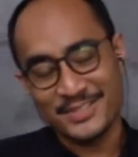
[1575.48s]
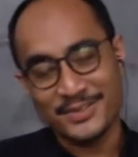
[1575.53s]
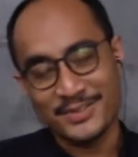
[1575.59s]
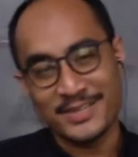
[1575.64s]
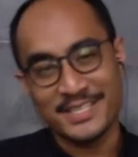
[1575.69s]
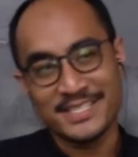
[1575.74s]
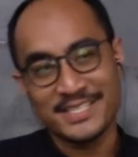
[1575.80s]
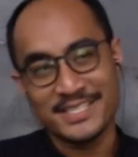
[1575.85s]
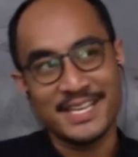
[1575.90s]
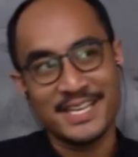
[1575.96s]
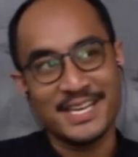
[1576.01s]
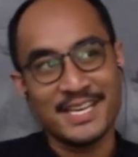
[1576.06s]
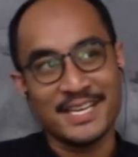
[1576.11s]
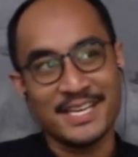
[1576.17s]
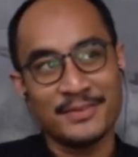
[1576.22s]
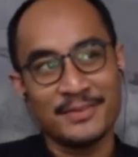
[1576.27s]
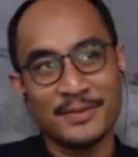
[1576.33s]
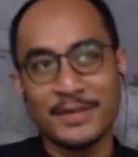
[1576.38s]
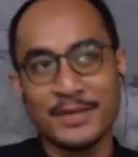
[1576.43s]
said like,
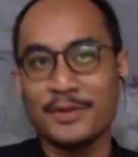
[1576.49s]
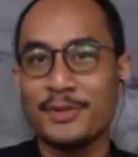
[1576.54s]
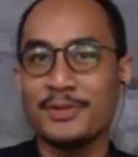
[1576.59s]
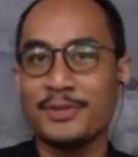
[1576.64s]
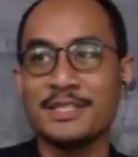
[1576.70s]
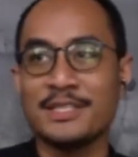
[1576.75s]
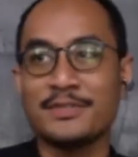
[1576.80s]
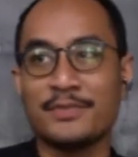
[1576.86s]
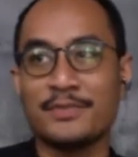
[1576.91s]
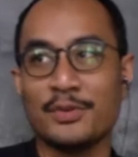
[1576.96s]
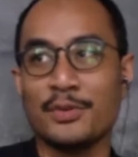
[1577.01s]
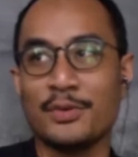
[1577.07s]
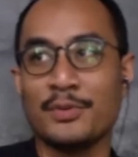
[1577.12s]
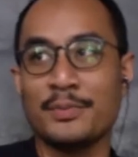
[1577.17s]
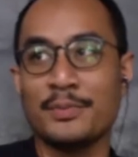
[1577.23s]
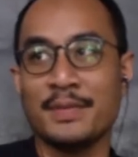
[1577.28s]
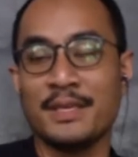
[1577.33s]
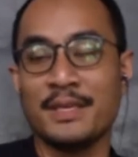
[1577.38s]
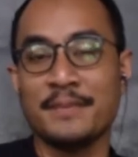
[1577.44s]
why don't you just follow
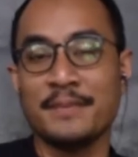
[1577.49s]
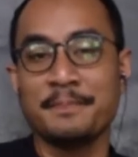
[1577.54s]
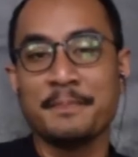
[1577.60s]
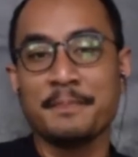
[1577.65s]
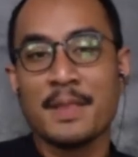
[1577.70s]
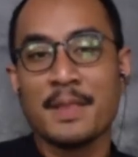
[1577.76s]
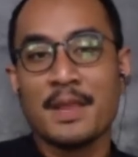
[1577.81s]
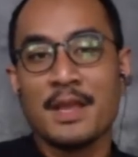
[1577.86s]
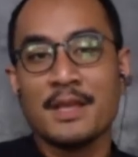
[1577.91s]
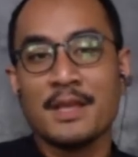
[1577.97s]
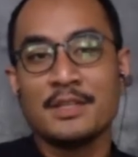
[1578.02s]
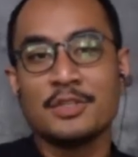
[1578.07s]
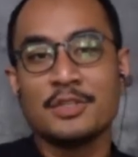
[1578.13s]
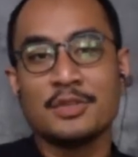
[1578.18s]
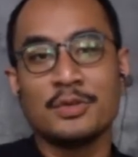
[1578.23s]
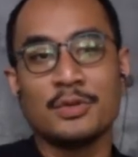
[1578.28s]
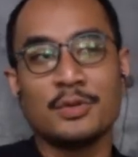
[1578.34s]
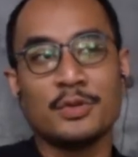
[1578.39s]
me? So